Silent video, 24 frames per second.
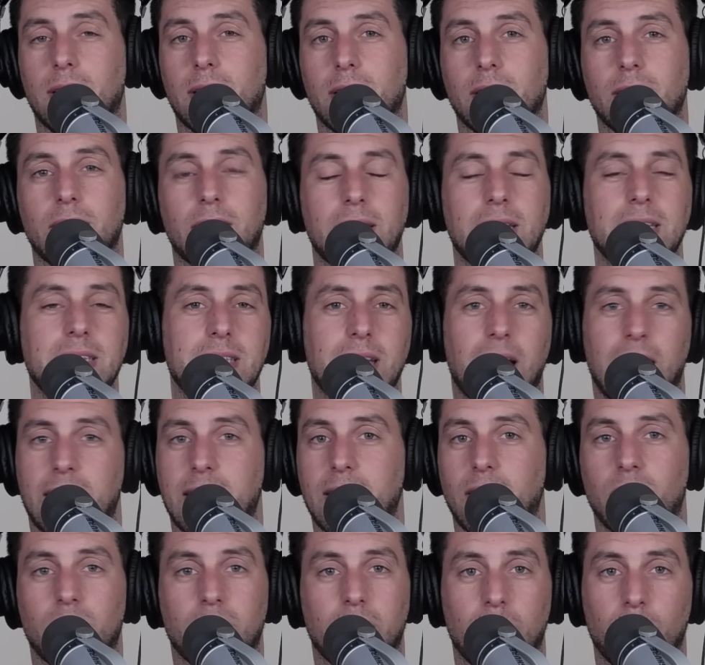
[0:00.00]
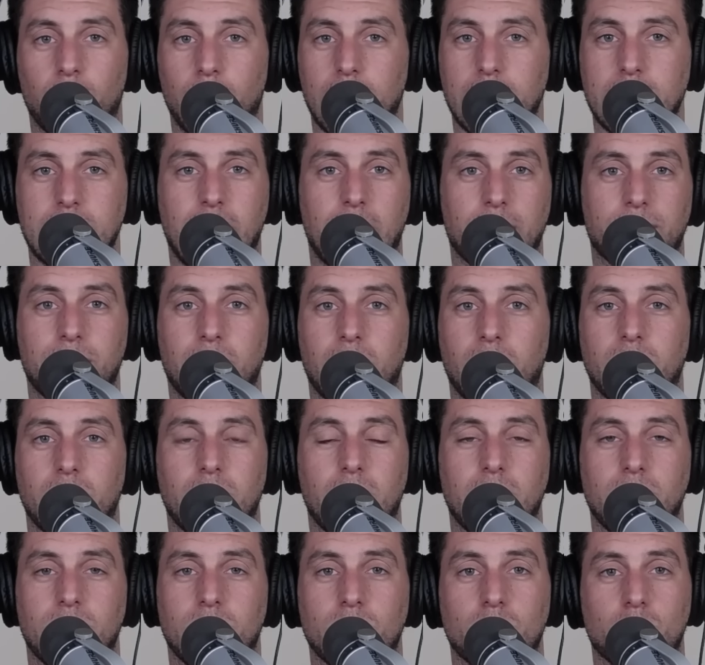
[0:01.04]
he's not killing it when he's out there in,
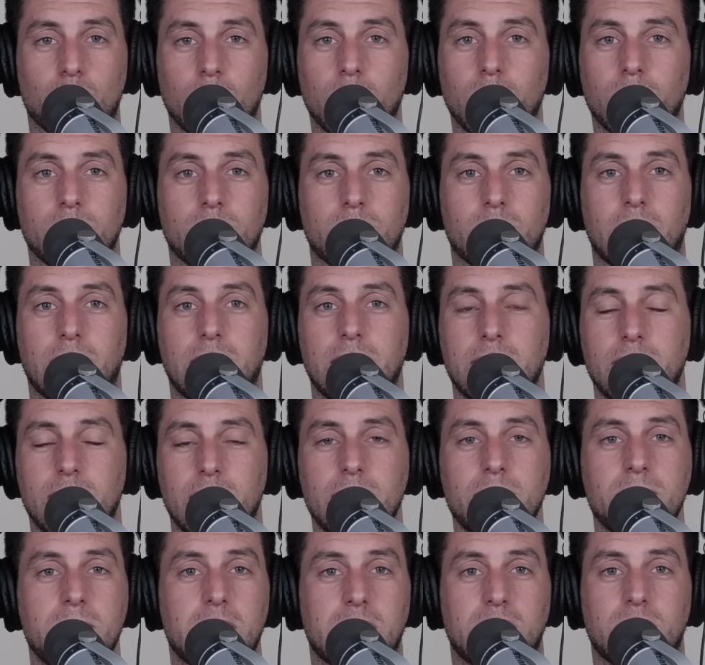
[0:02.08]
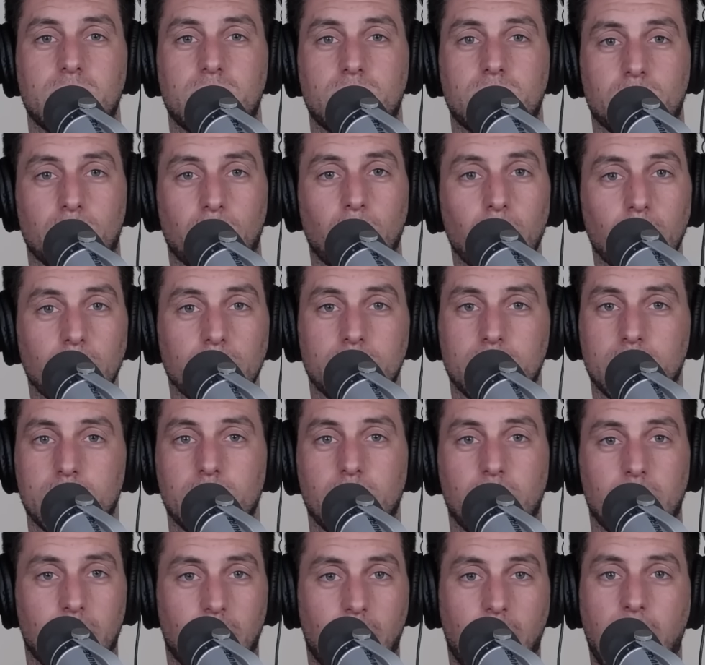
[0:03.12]
in, the drills. Like he he misses throws
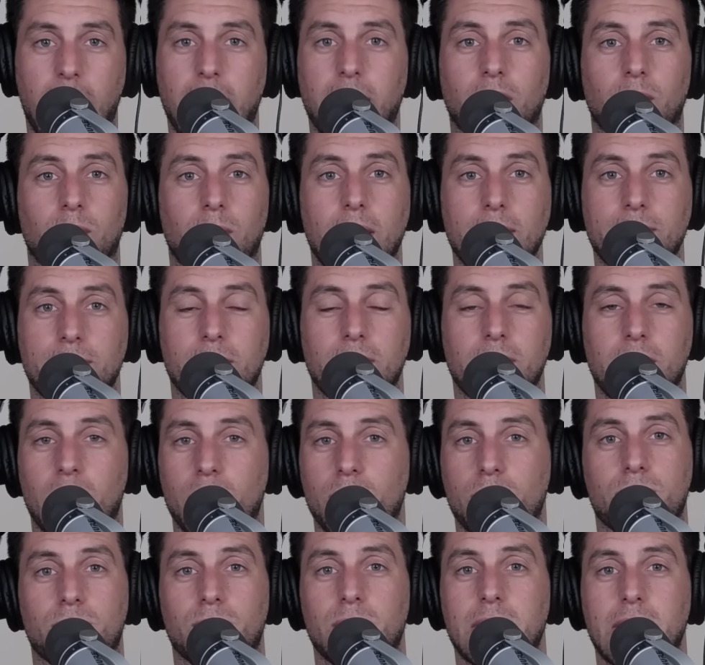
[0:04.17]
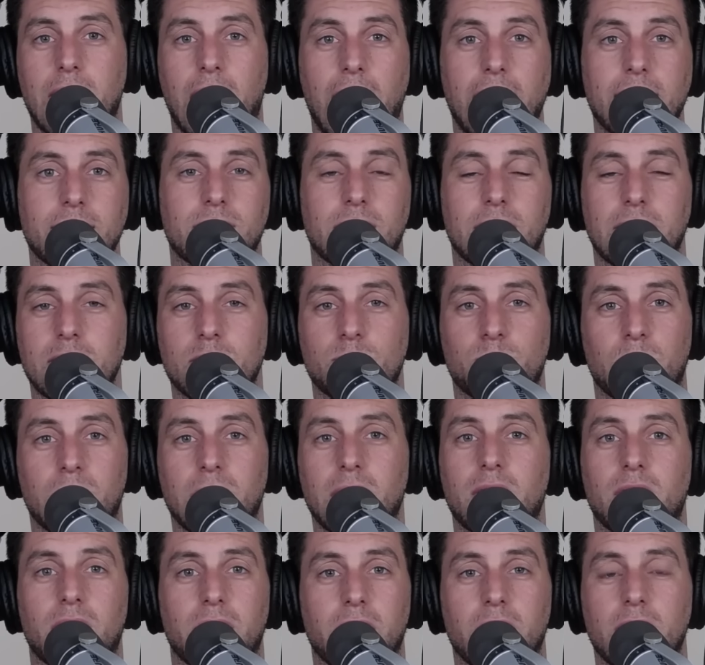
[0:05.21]
at a higher rate than the other three guys. Like it's pretty
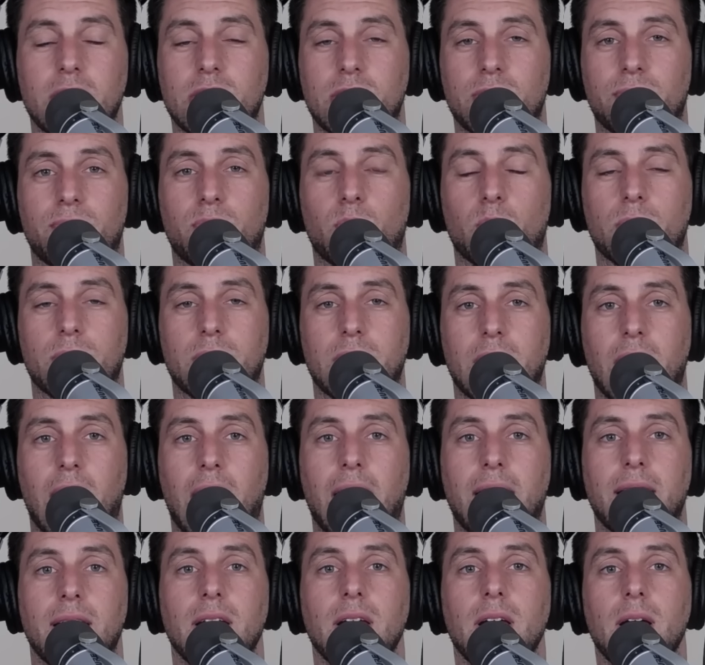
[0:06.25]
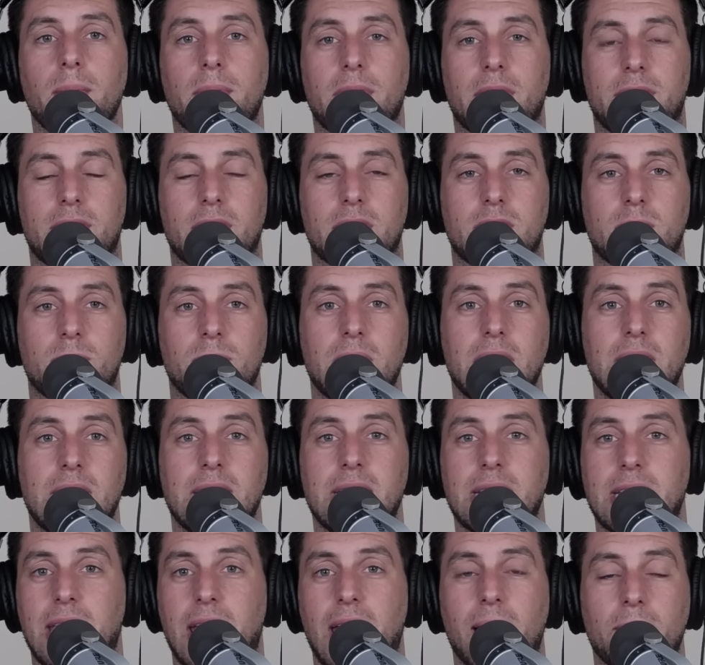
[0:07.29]
clear he's the fourth guy, but that doesn't mean he
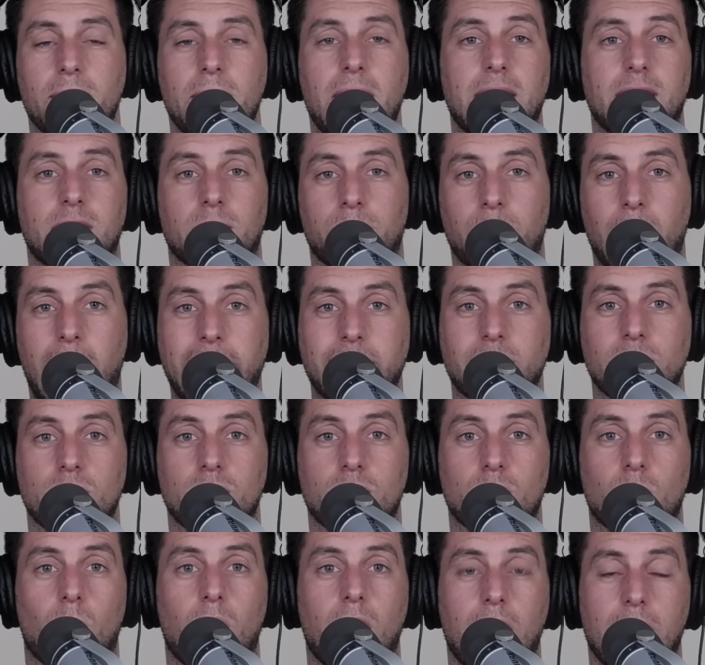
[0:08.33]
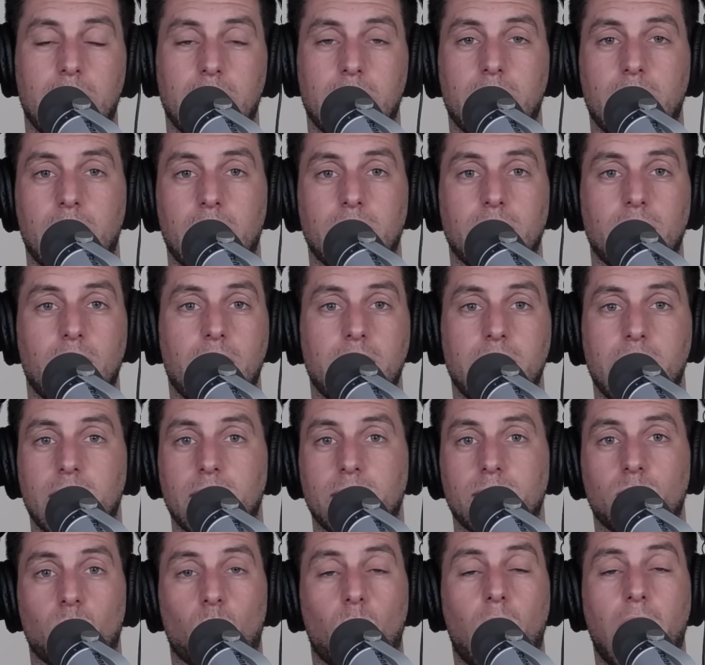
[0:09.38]
can't make the practice squad and then and
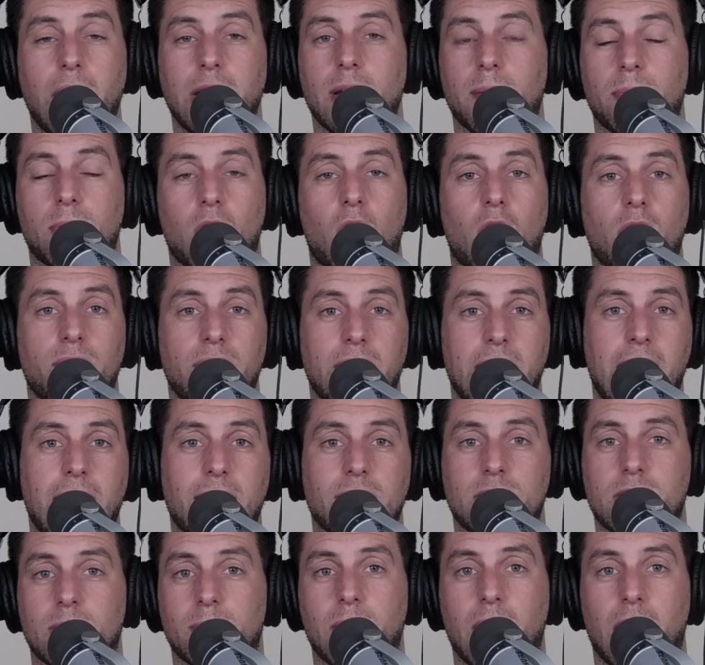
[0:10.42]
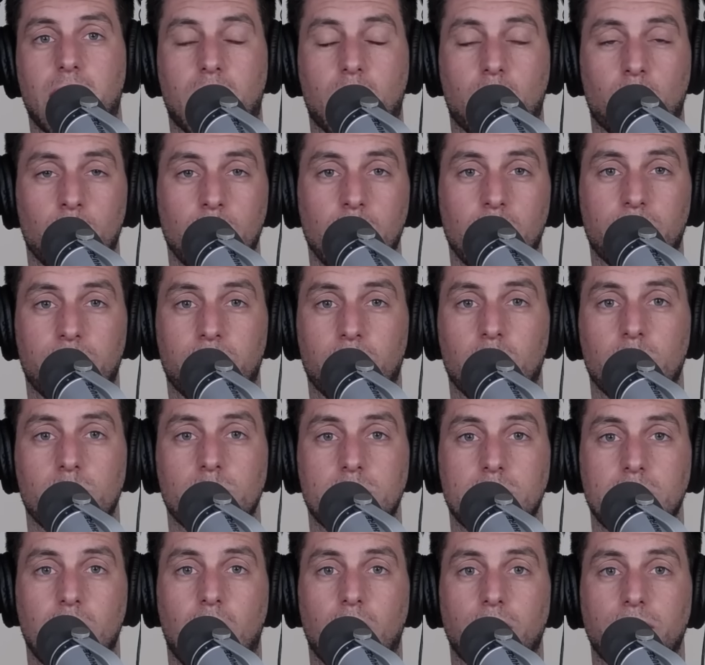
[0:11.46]
then wind up carving out some kind of career for
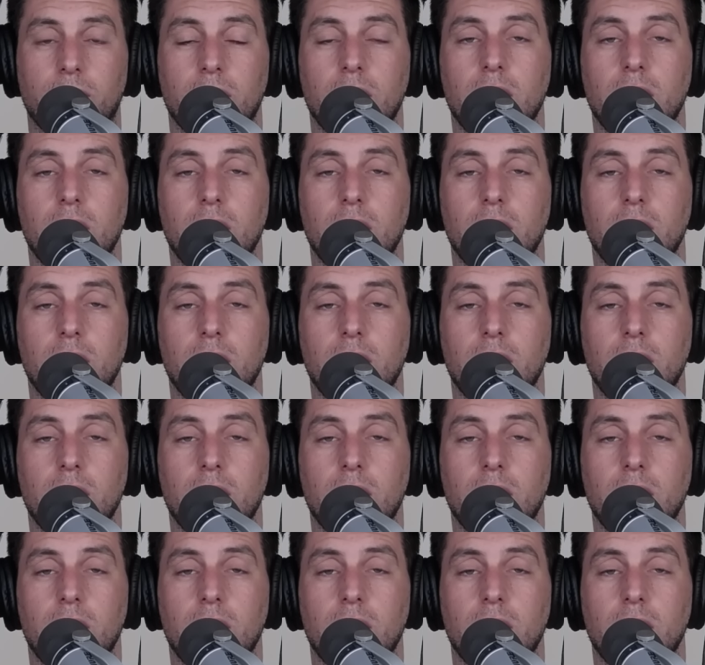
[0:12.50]
himself.